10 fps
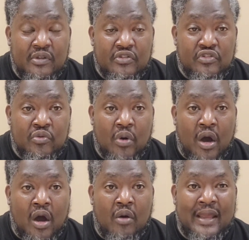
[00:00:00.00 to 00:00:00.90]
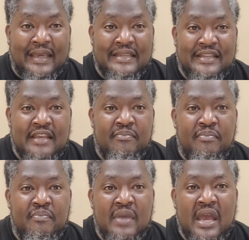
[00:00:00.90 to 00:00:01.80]
So like he
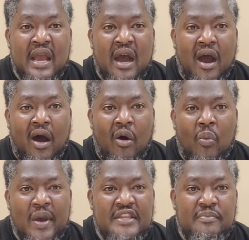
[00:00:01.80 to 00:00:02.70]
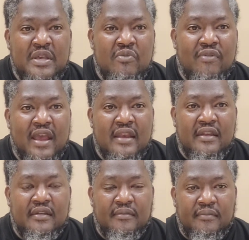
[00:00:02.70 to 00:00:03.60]
said, always be
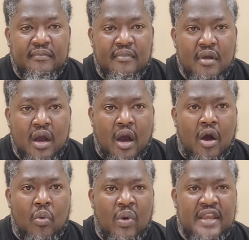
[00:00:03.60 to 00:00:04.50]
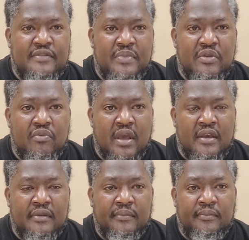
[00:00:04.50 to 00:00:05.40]
ready. Always be
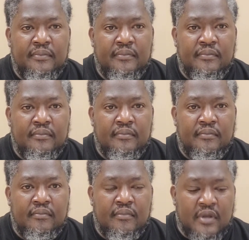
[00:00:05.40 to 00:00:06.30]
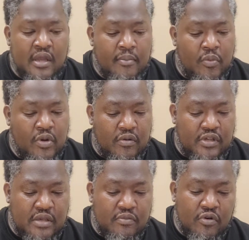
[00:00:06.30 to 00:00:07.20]
ready. But we're gonna
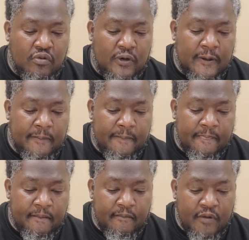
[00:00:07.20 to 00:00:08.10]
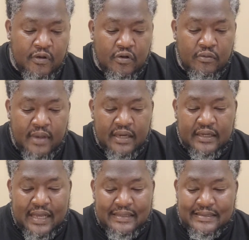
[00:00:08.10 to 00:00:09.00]
keep going. We're gonna go to
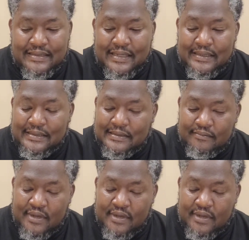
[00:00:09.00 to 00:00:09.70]
Malachi 6.